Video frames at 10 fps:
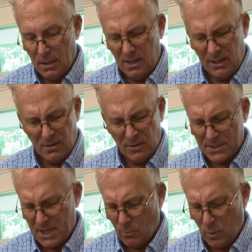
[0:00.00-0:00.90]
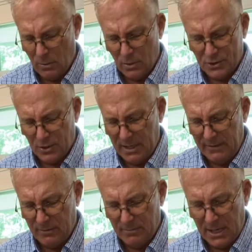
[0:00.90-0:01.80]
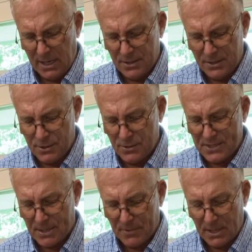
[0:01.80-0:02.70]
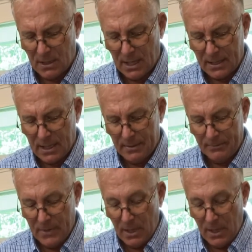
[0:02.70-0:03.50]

You're going, Tom, why would you even begin to do something like that?